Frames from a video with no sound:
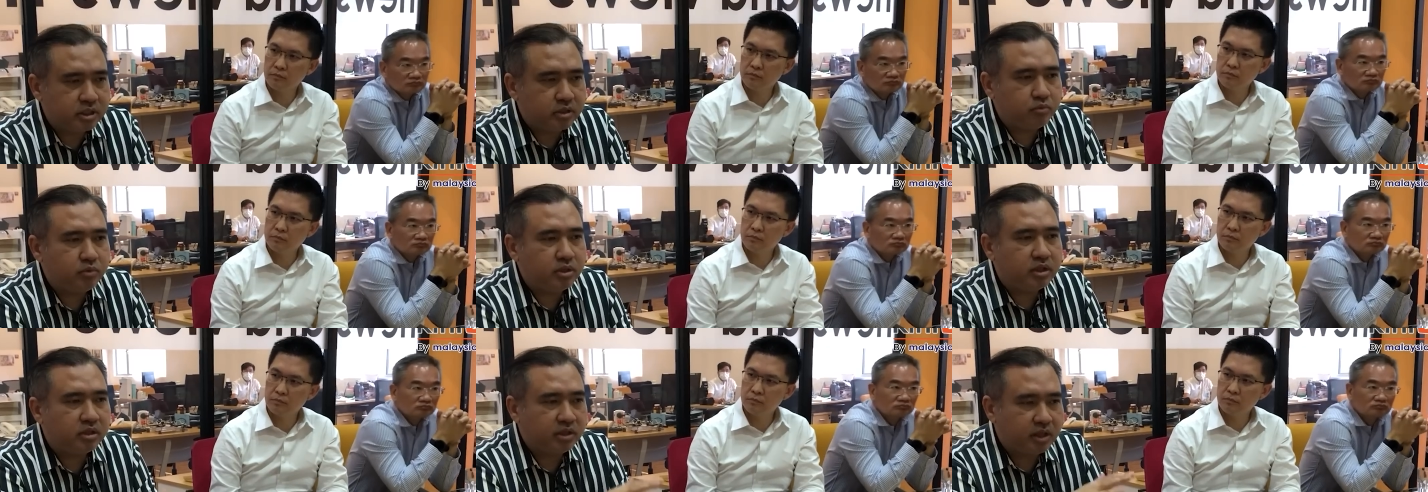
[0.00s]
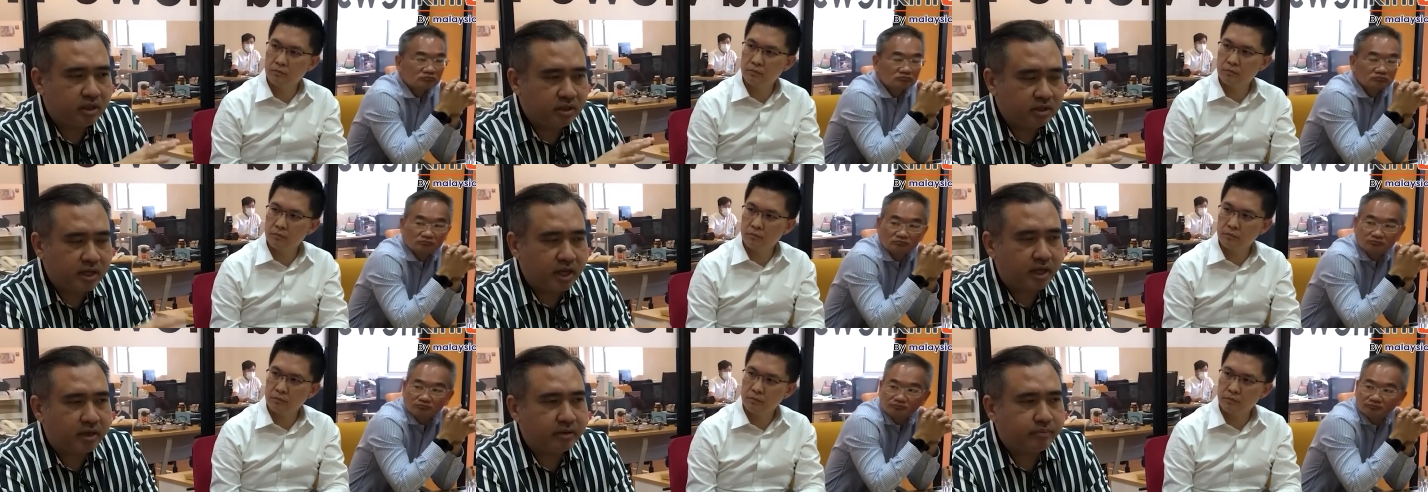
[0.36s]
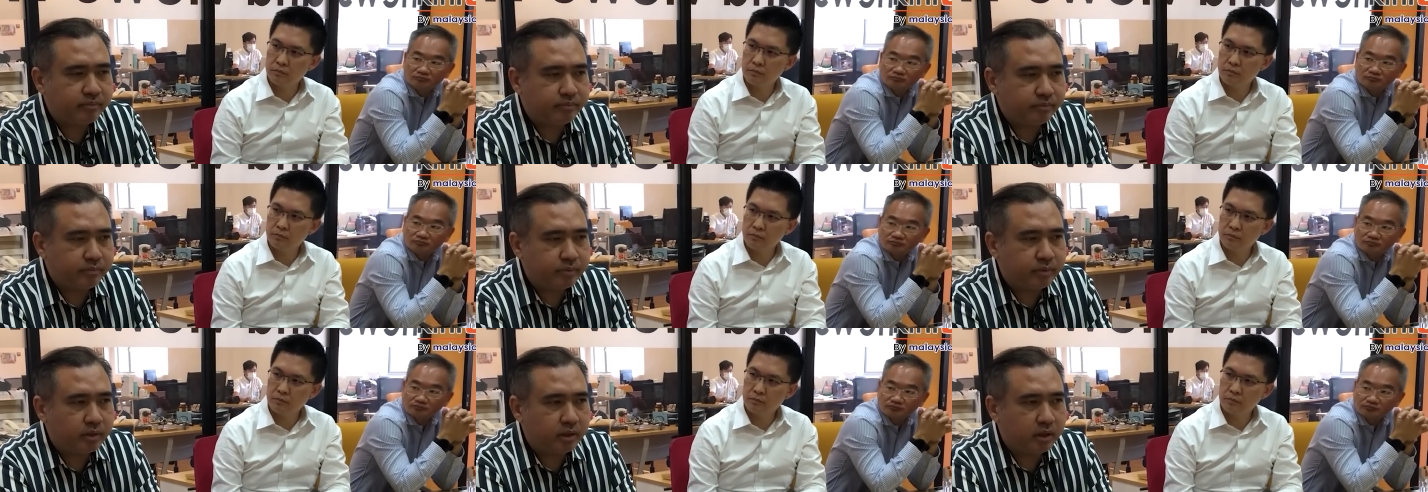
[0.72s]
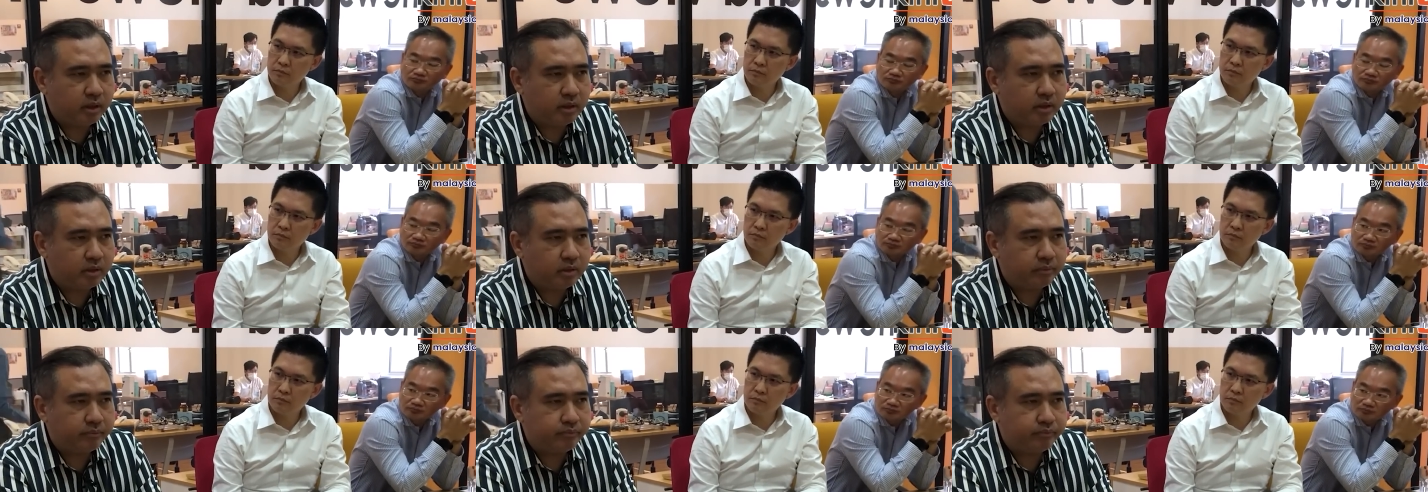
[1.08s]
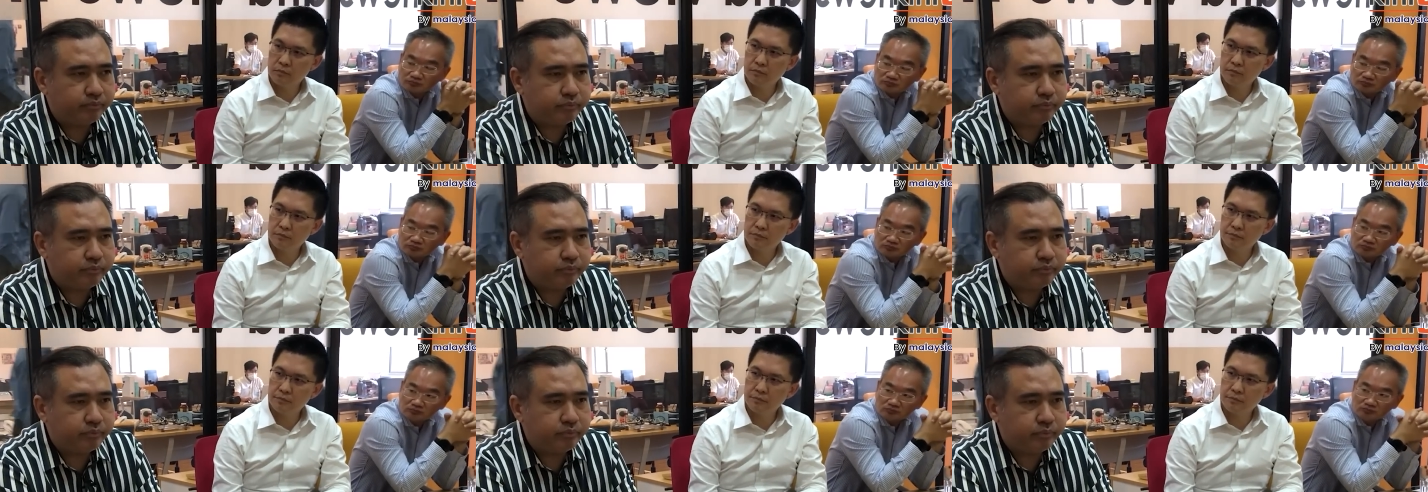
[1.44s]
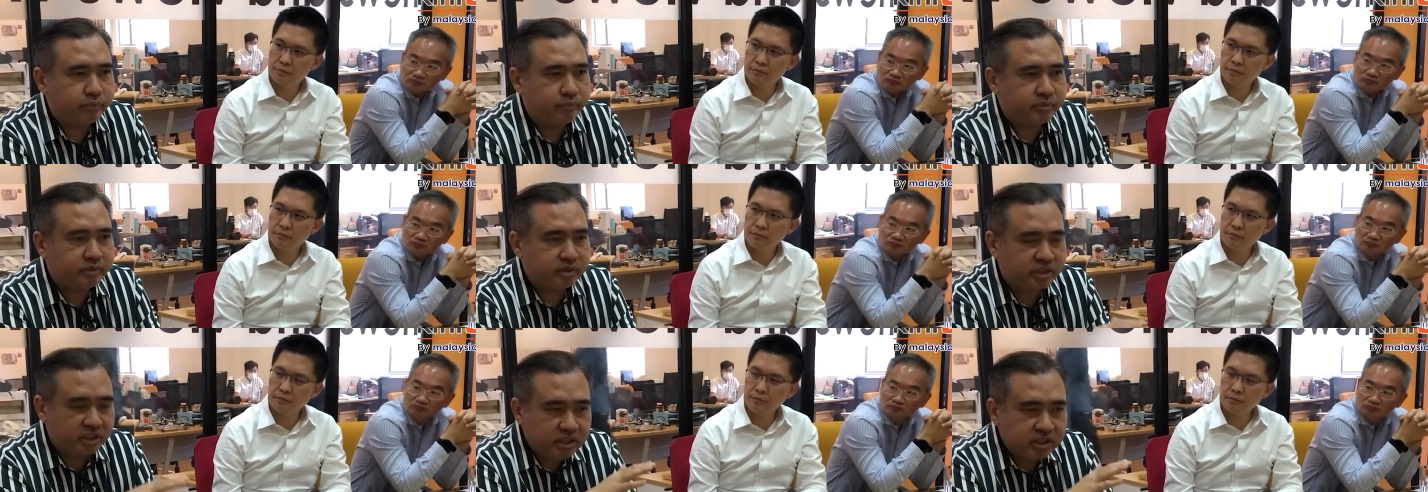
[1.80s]
Speaker 1: and he was also shocked with
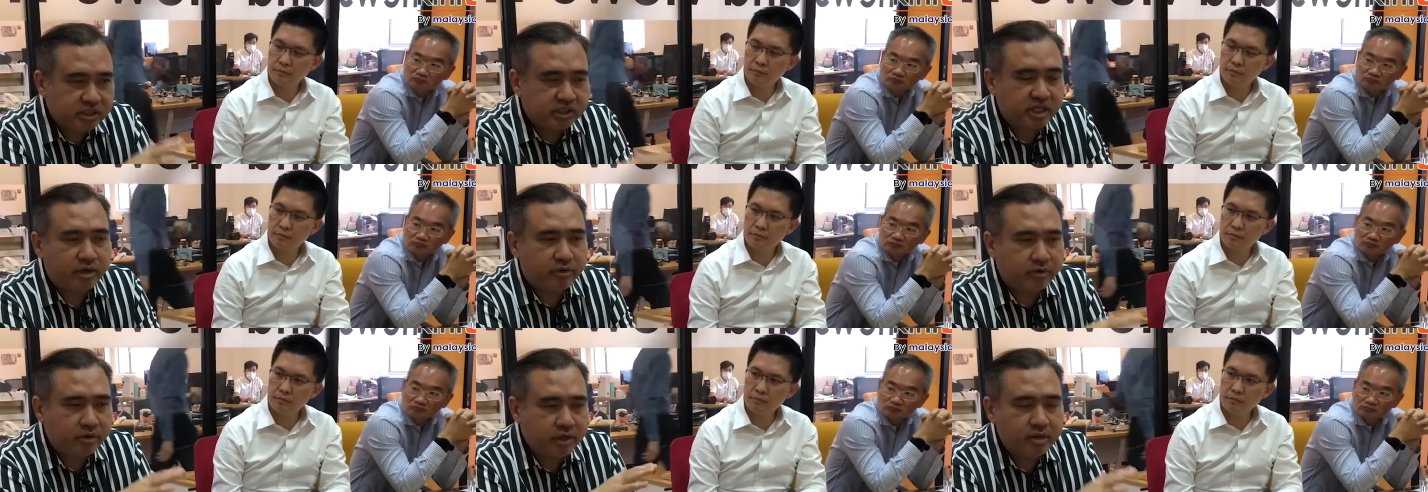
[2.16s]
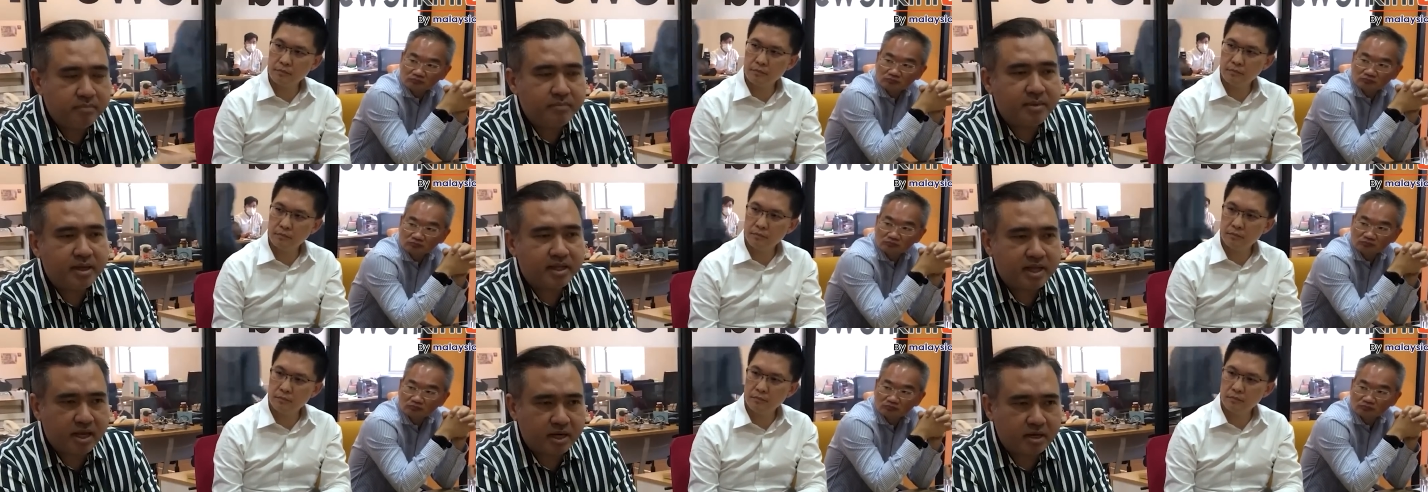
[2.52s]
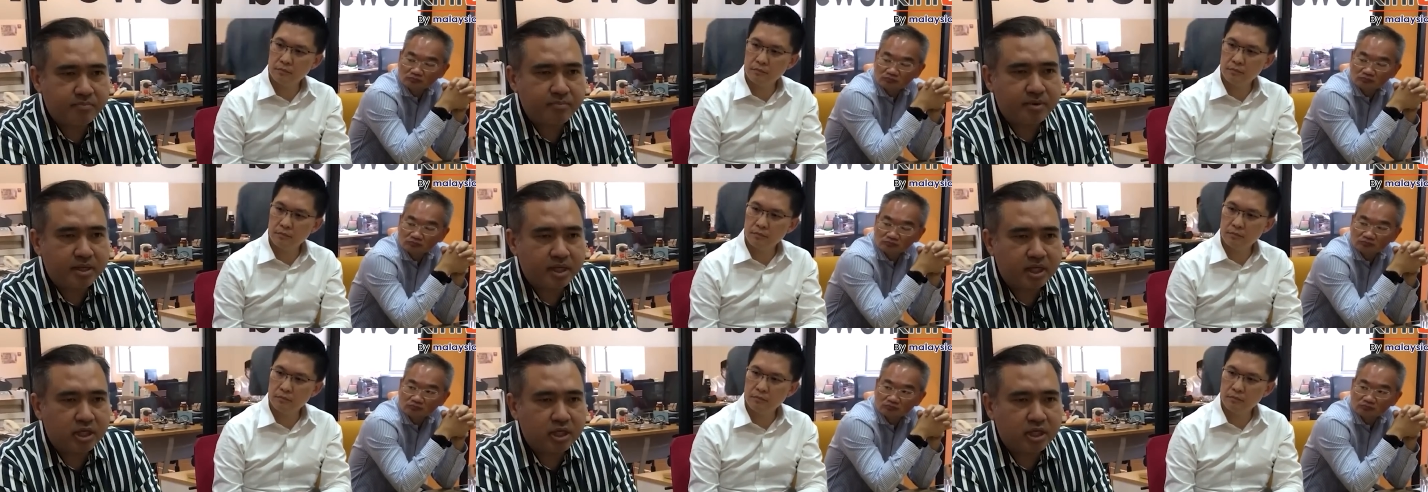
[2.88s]
what Chia had said.